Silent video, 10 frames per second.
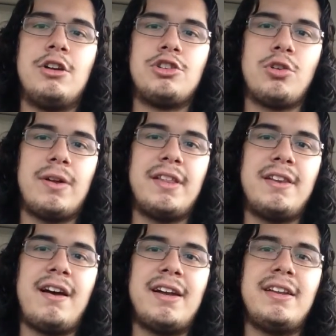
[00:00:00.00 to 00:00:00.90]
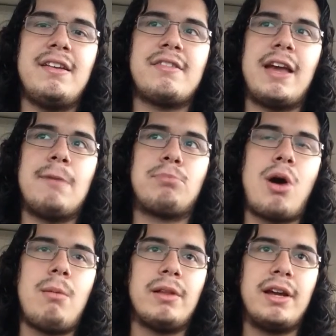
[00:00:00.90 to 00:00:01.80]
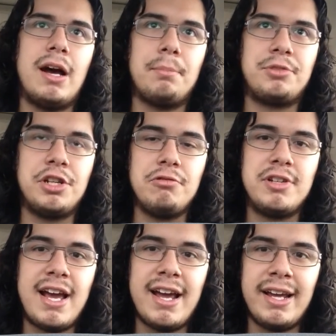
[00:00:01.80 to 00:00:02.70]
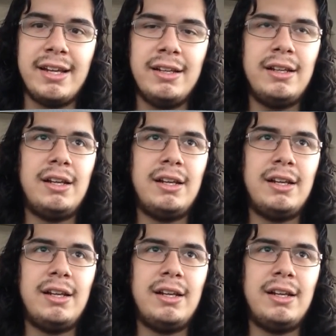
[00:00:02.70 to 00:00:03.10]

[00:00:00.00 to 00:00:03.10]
during the 90s and probably up to today.